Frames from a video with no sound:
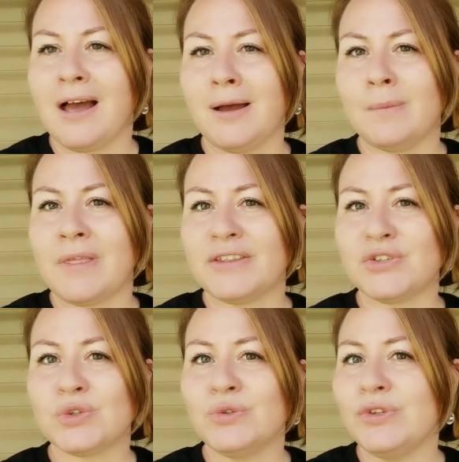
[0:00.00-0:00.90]
Um, the
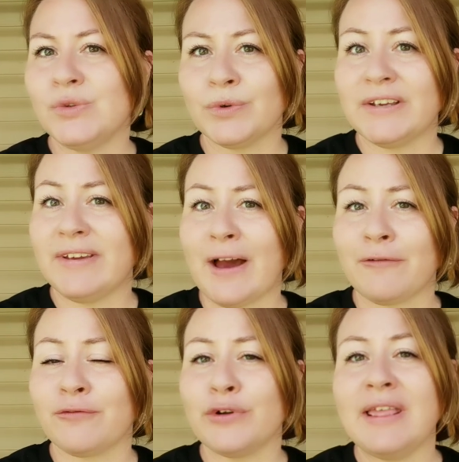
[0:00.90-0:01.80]
schools were giving
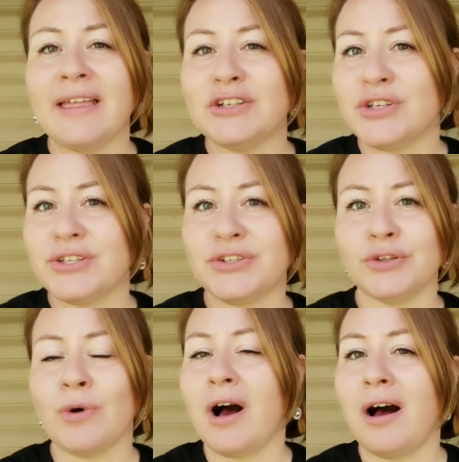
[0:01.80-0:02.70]
out free lunches
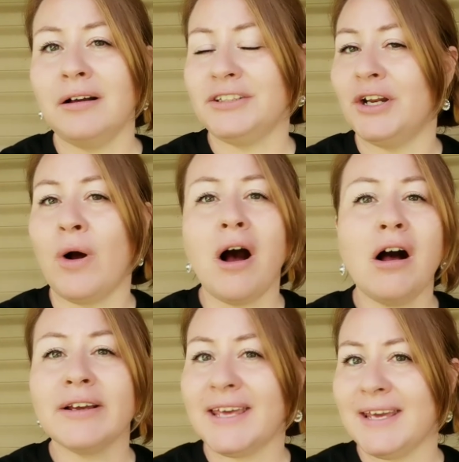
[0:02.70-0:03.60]
to you know,
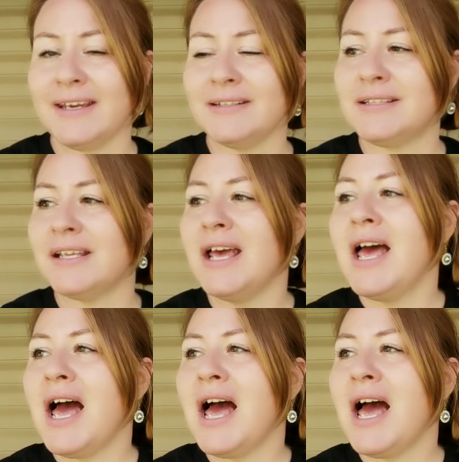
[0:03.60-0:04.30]
all kids.